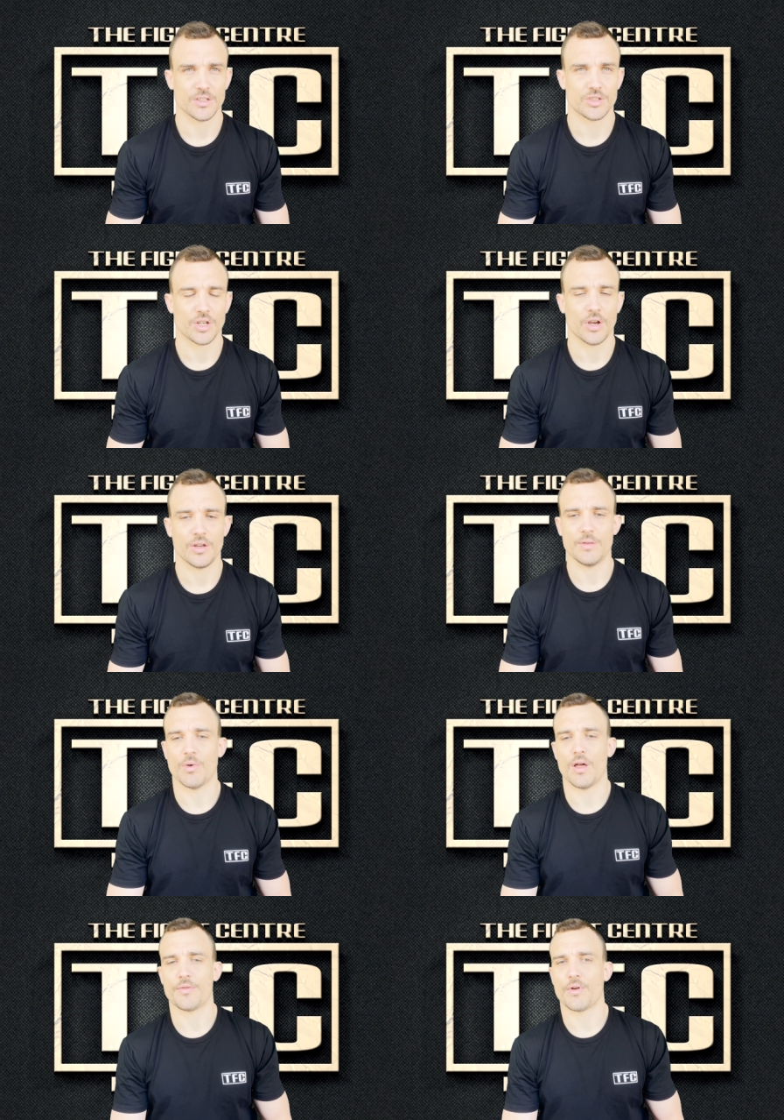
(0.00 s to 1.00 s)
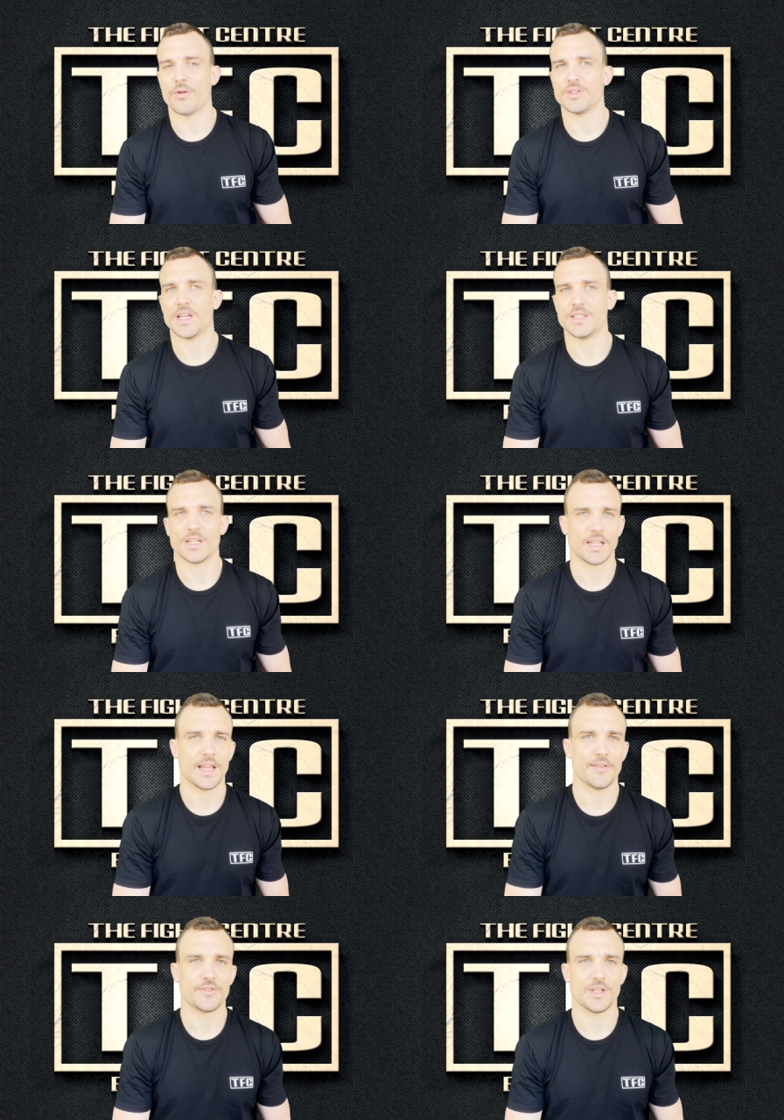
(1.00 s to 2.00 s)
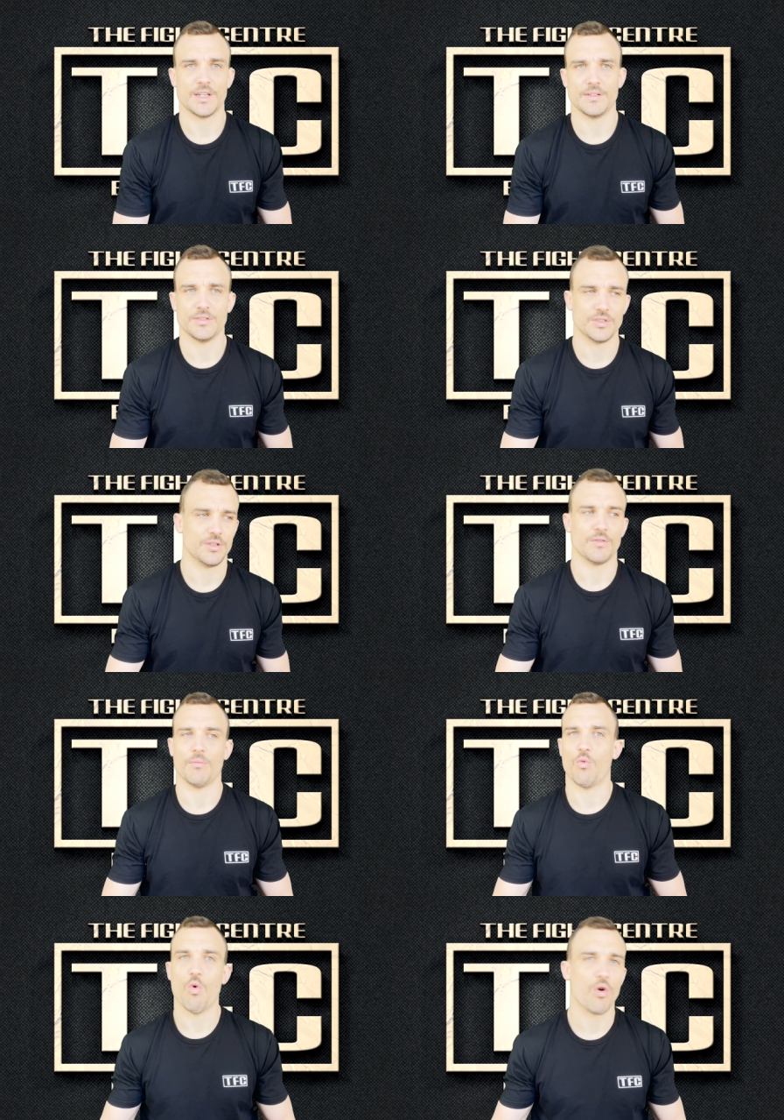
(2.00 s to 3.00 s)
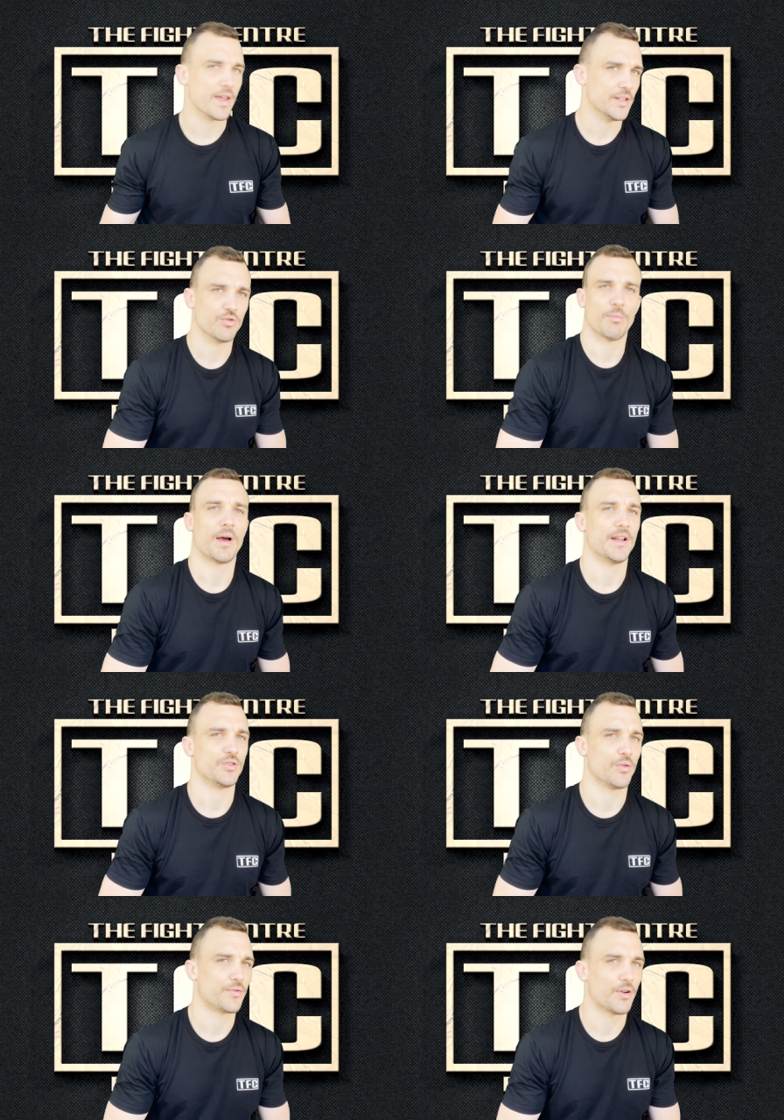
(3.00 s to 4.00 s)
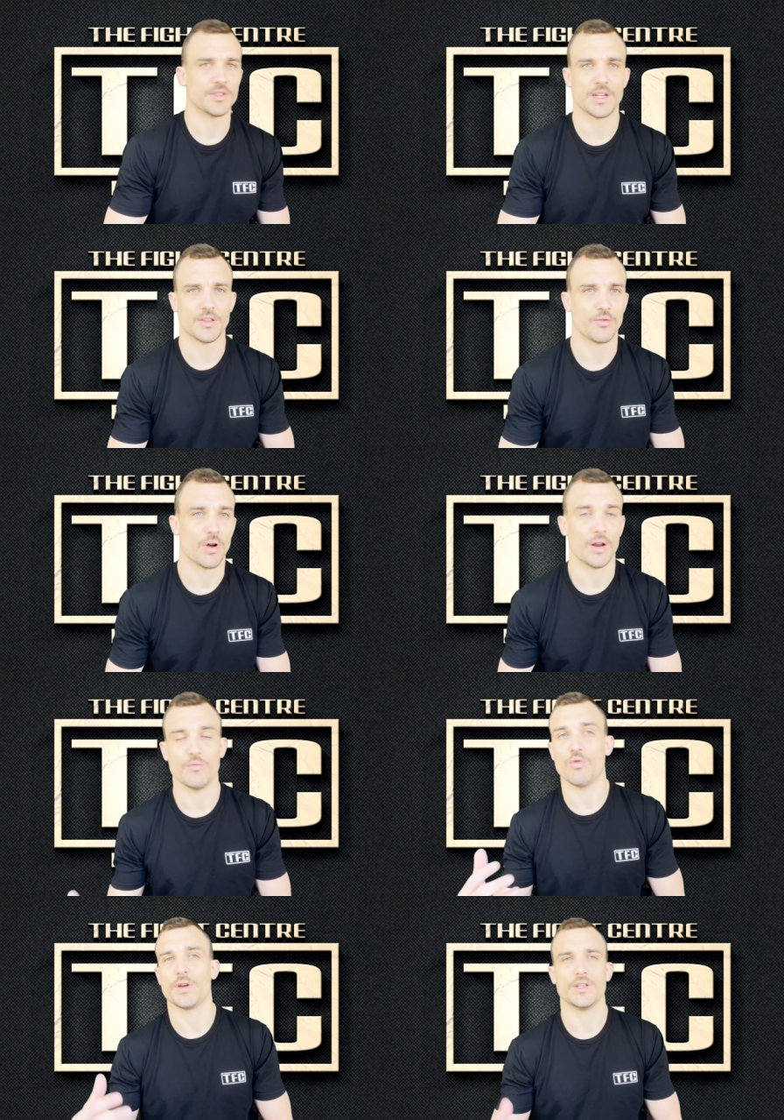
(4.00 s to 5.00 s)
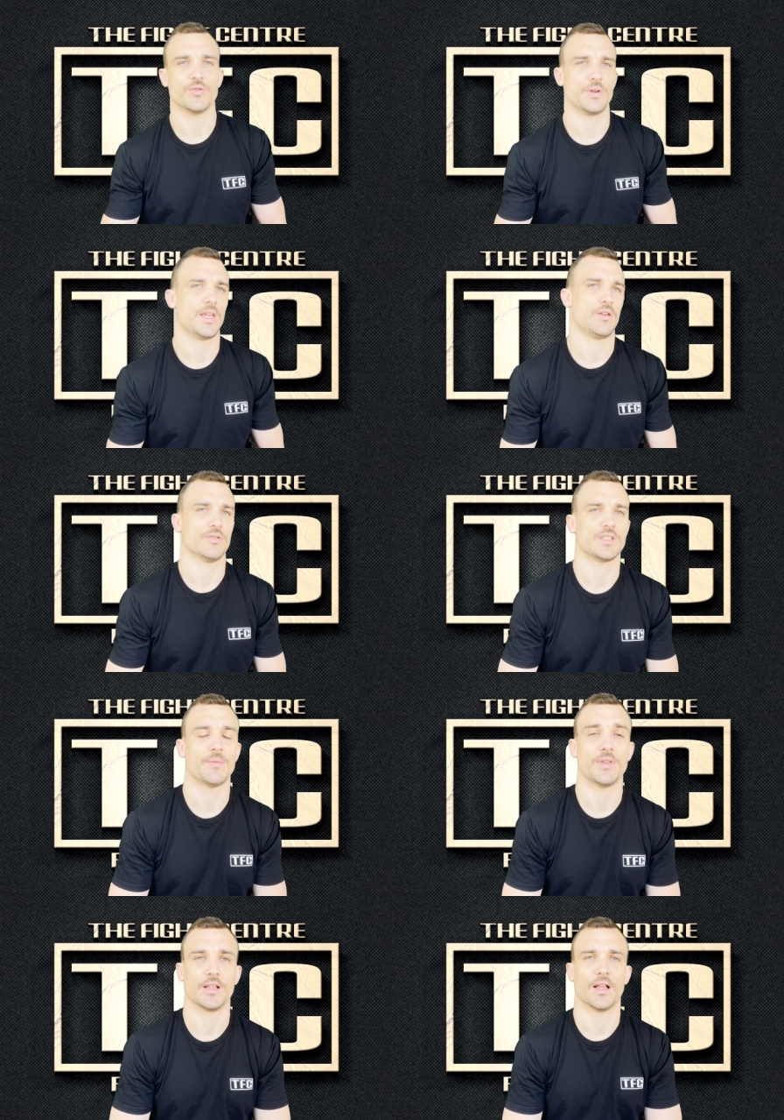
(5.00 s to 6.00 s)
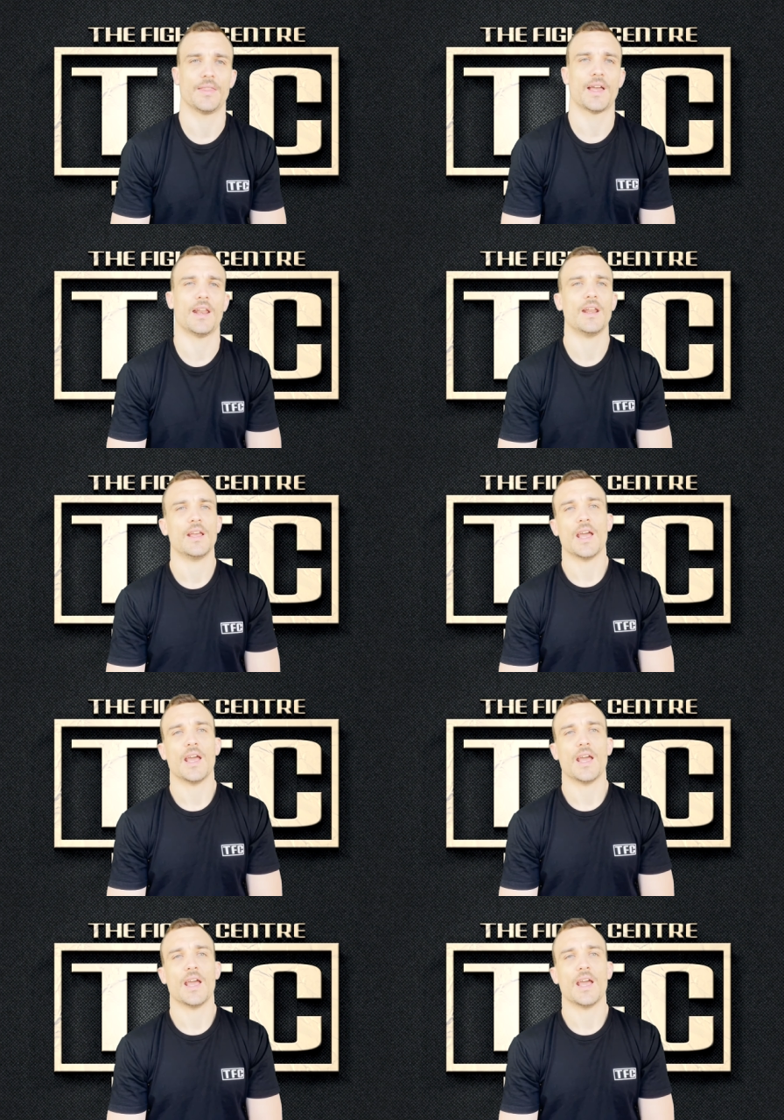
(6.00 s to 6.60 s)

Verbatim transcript: So he might throw his head to the left and walk into a punch, or throw his head to the right and walk into a kick or something like that.